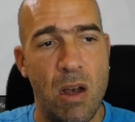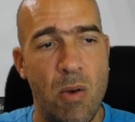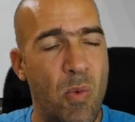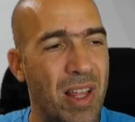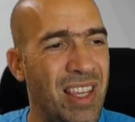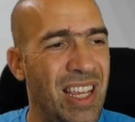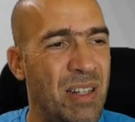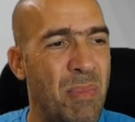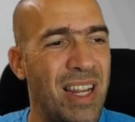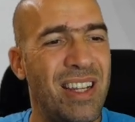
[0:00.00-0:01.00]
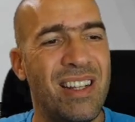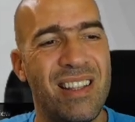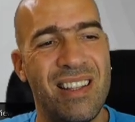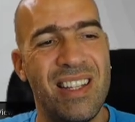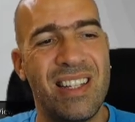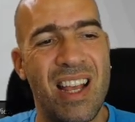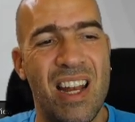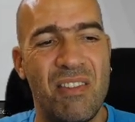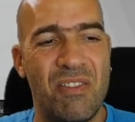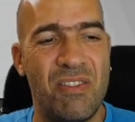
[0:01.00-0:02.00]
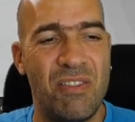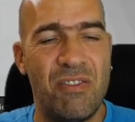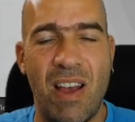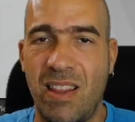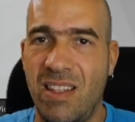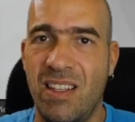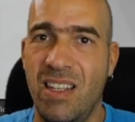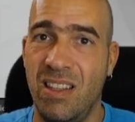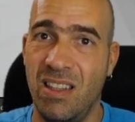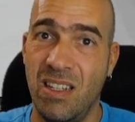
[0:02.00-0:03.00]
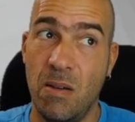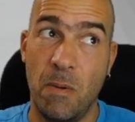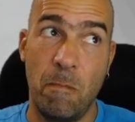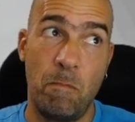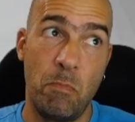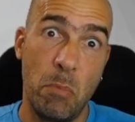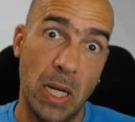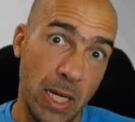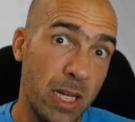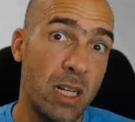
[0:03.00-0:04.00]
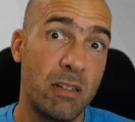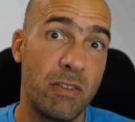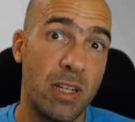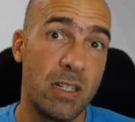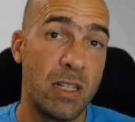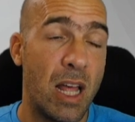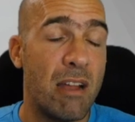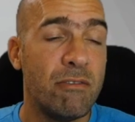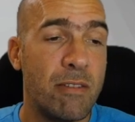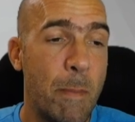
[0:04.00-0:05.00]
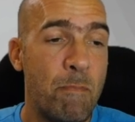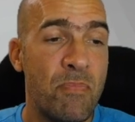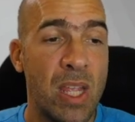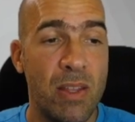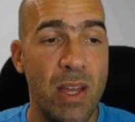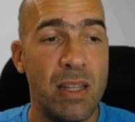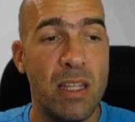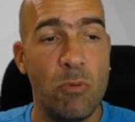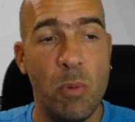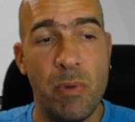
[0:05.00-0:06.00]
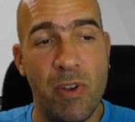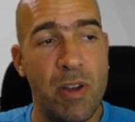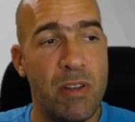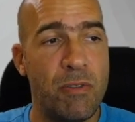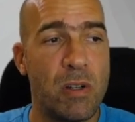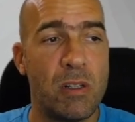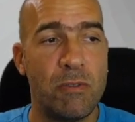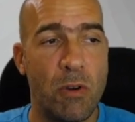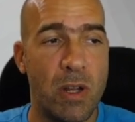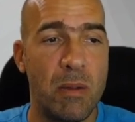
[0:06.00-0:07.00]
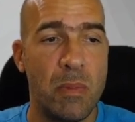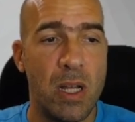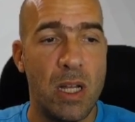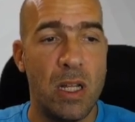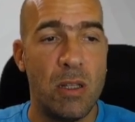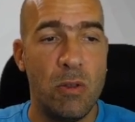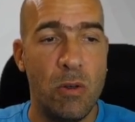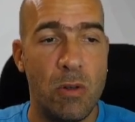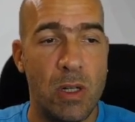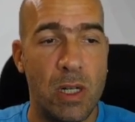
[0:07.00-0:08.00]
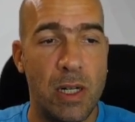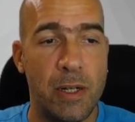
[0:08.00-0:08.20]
when he's making this kind of fat in the beginning of his life, then it will be very difficult for him to